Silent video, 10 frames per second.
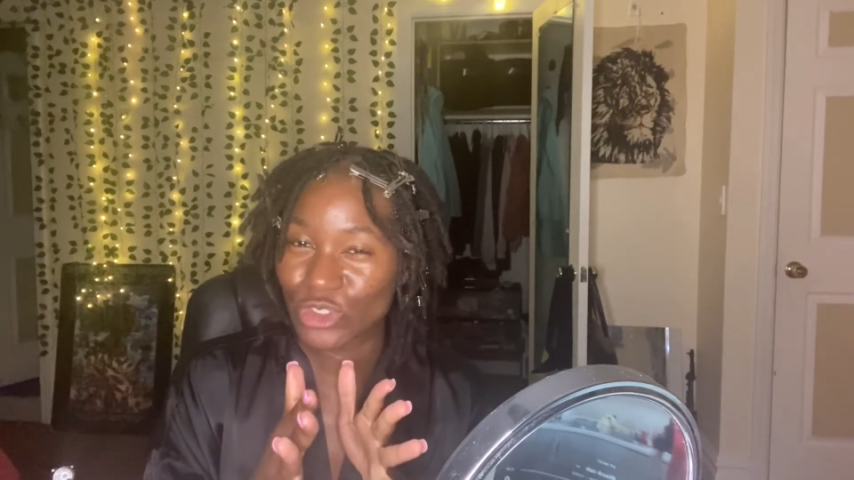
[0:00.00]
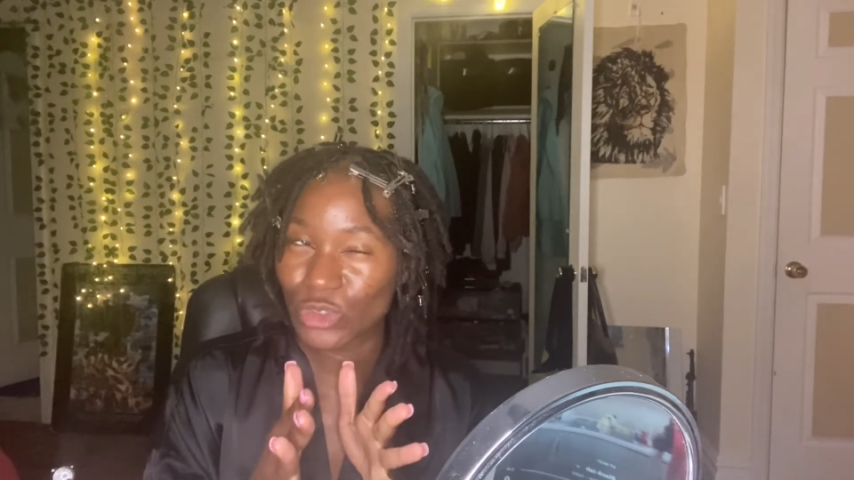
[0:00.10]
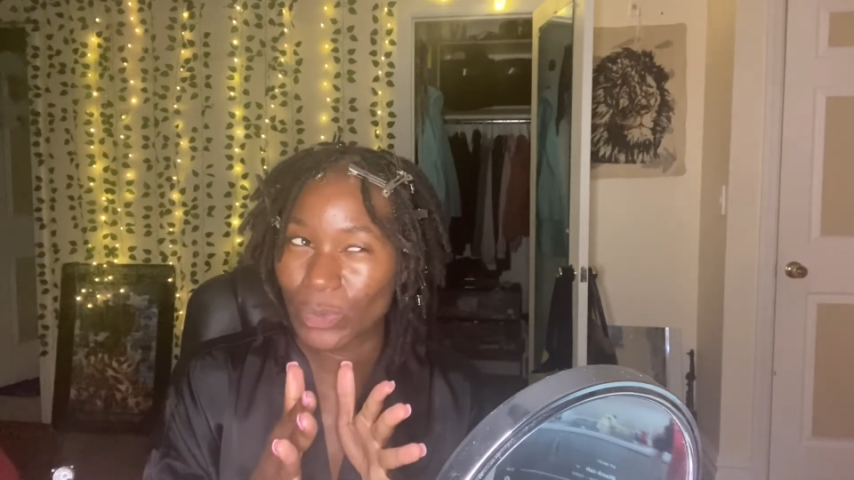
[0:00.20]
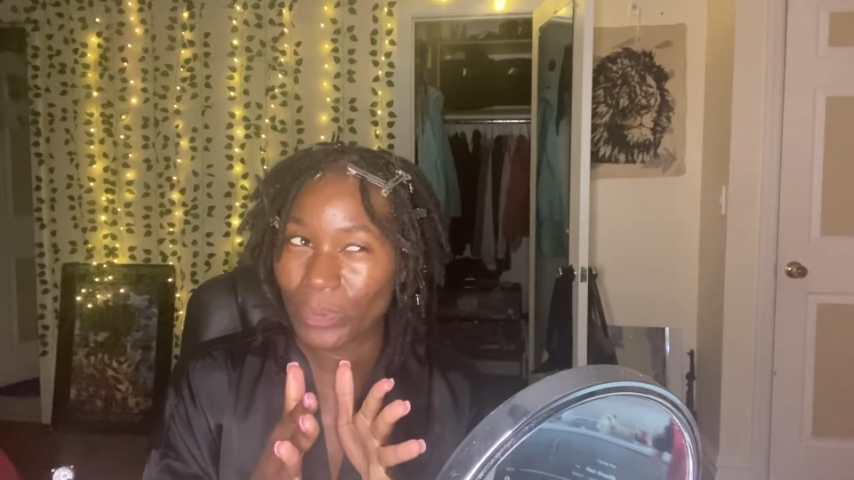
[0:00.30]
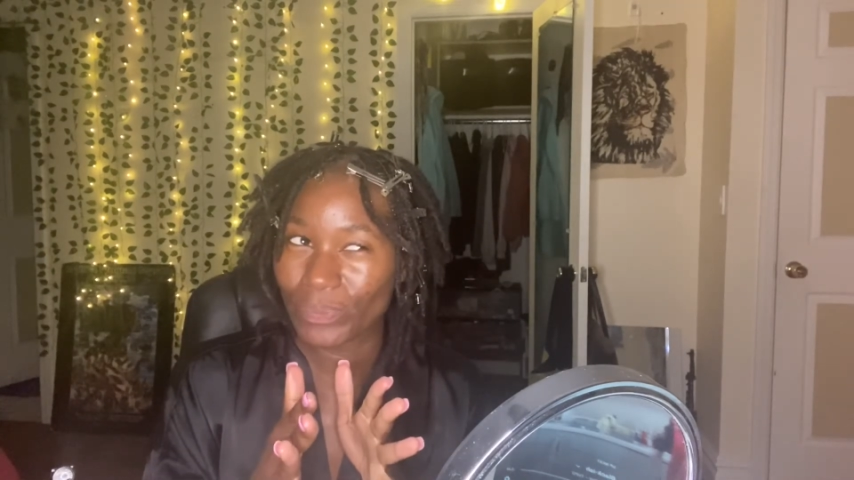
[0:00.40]

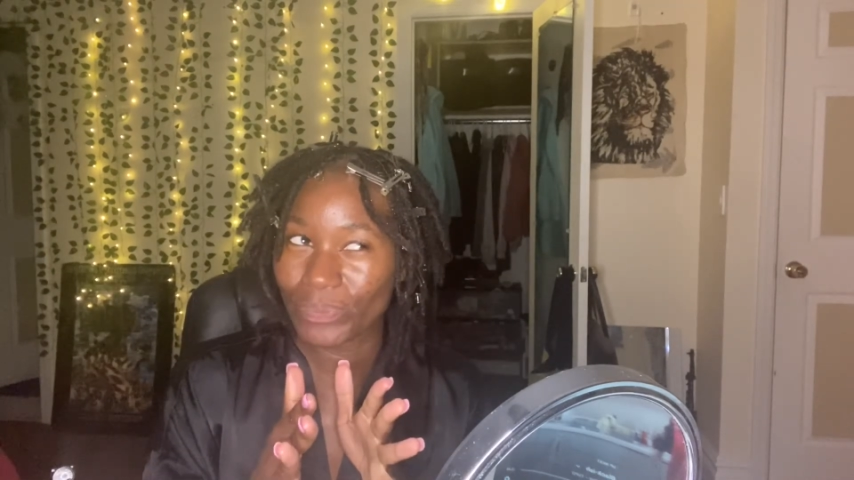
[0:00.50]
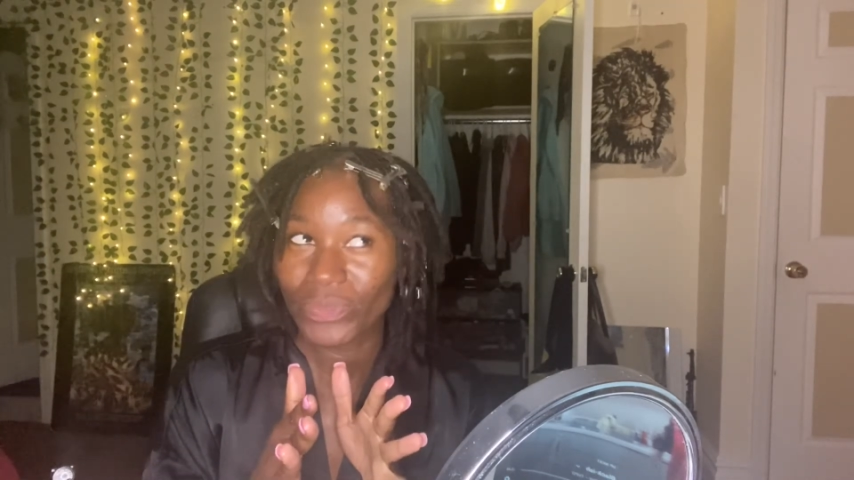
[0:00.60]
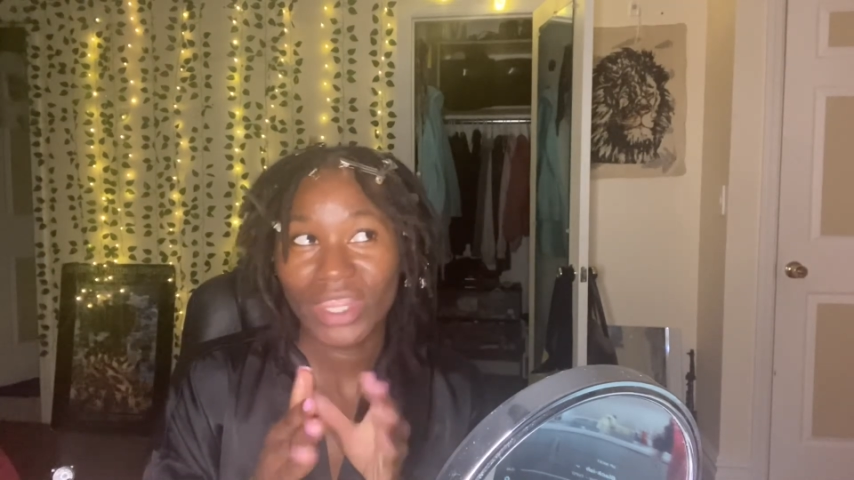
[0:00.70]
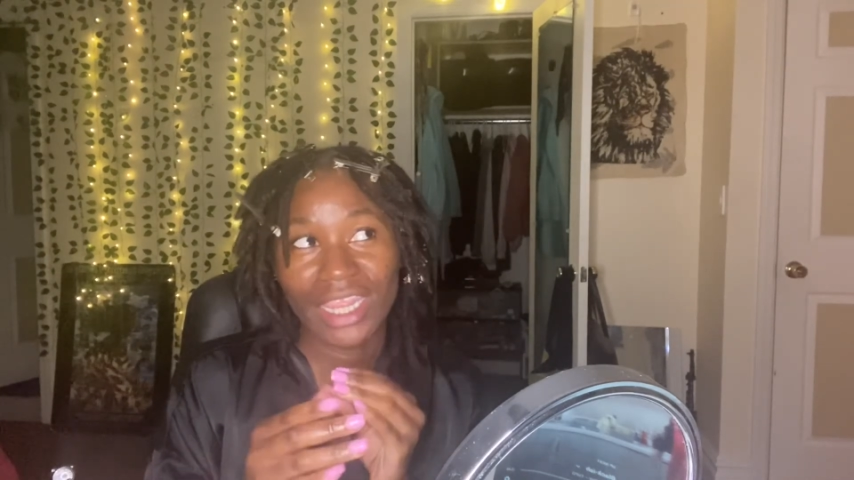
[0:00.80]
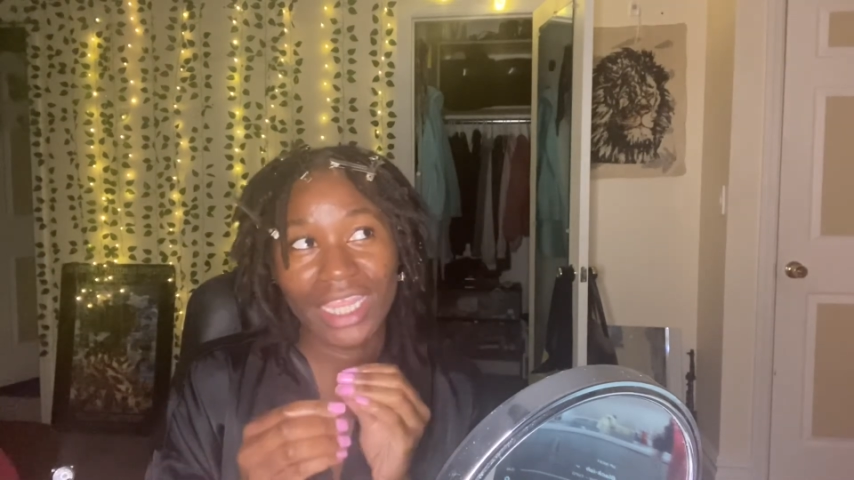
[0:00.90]
so
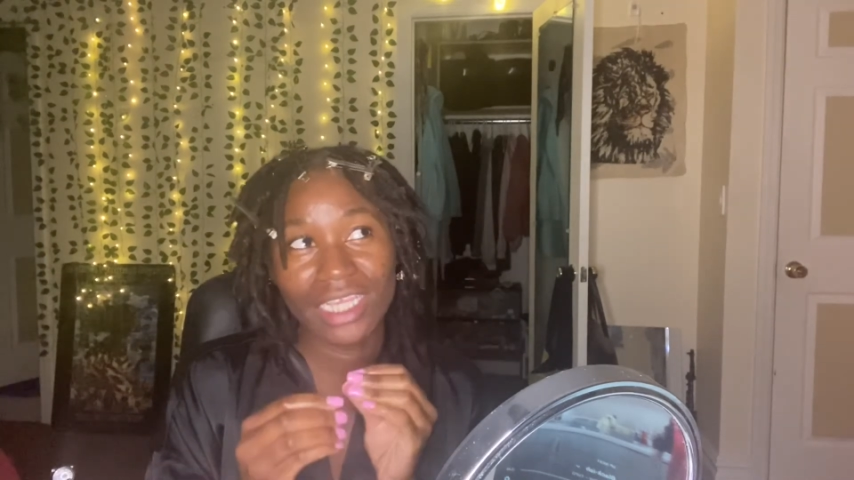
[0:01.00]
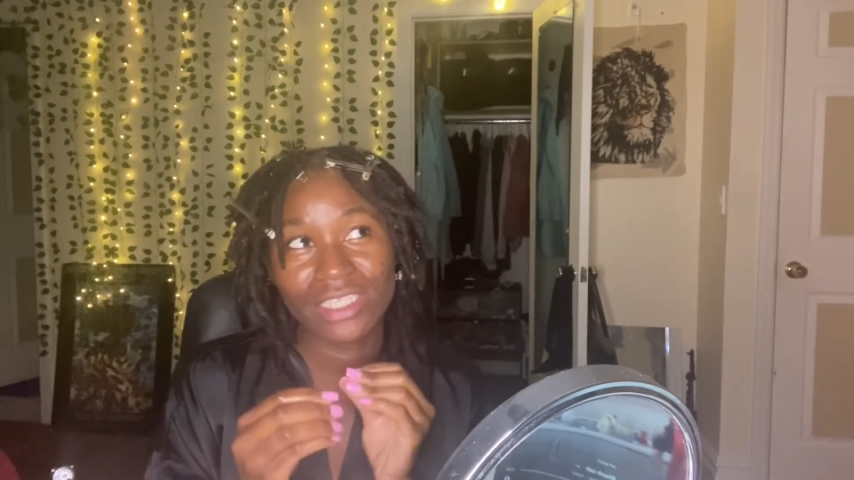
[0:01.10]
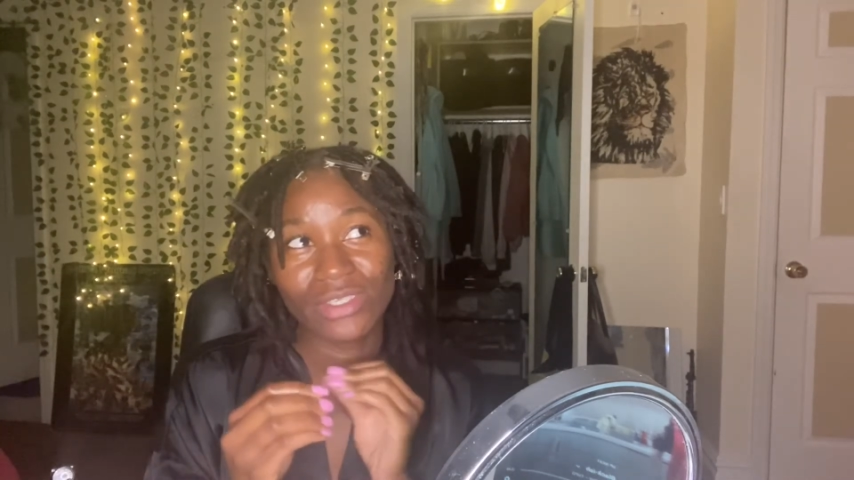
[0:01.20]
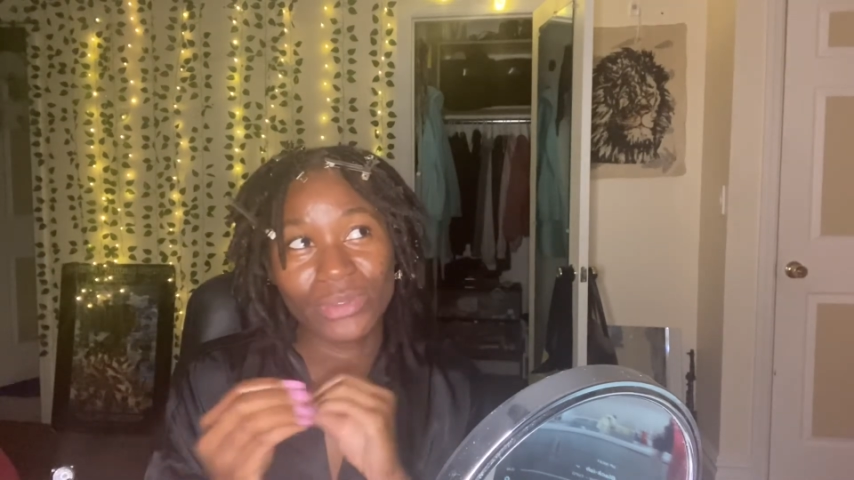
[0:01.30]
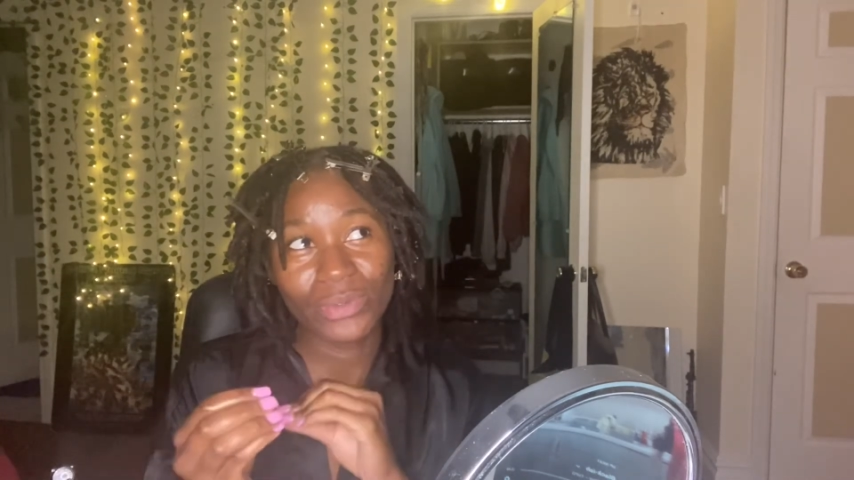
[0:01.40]
like
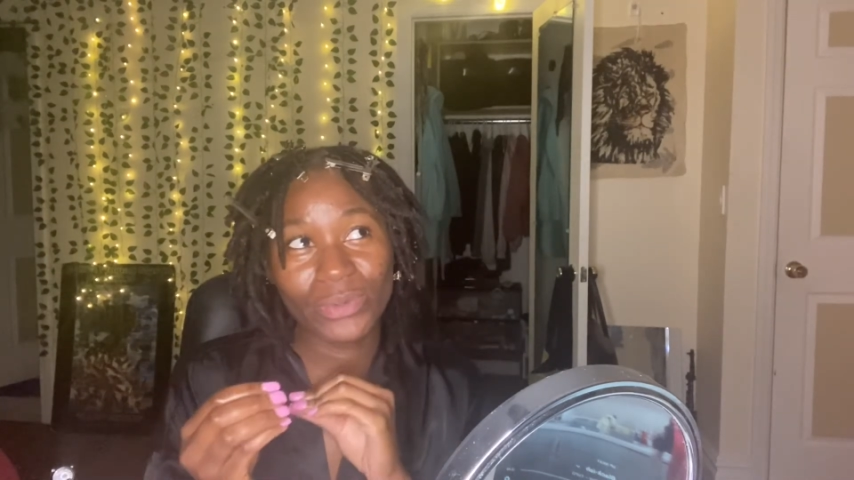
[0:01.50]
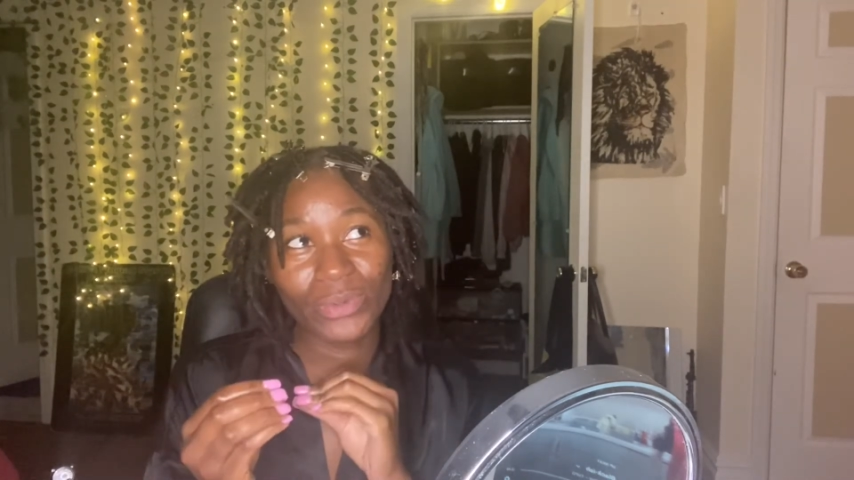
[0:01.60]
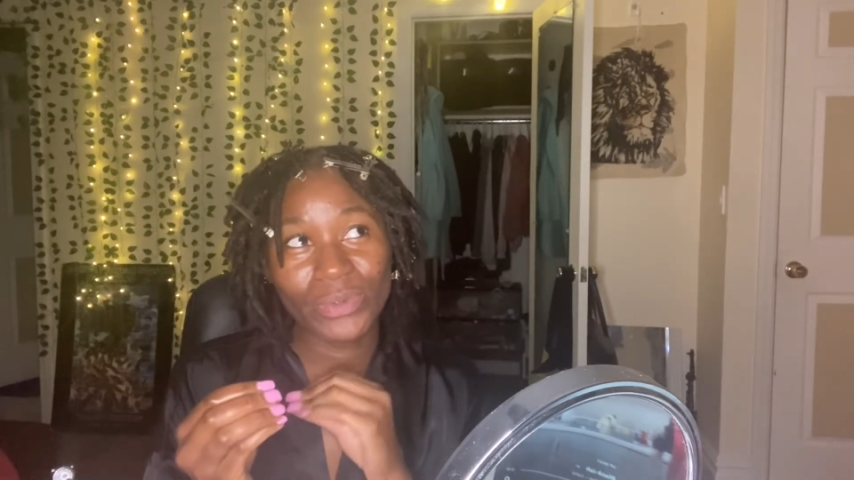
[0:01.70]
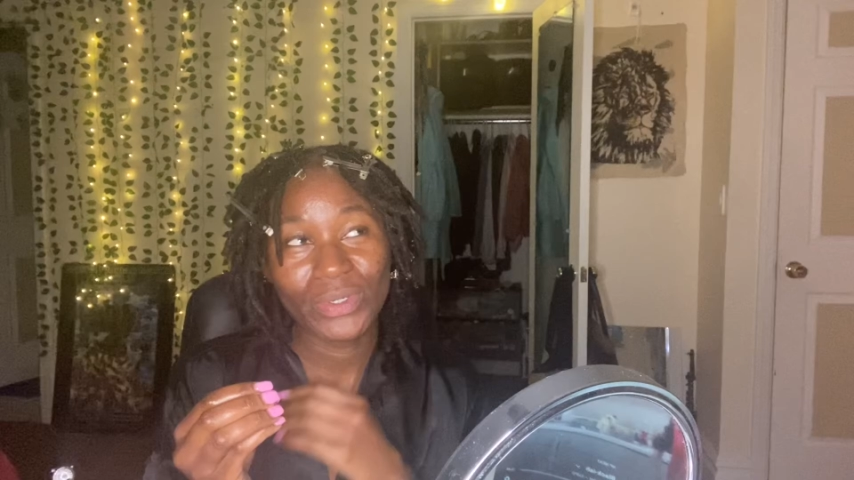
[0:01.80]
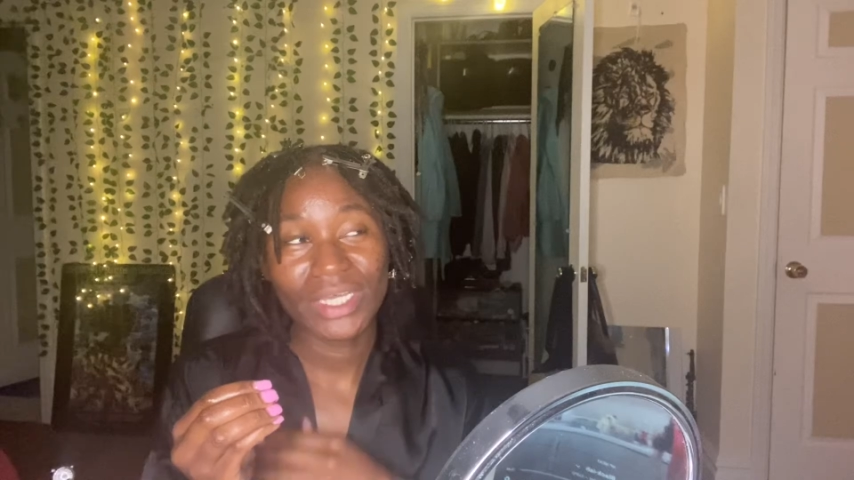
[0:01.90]
2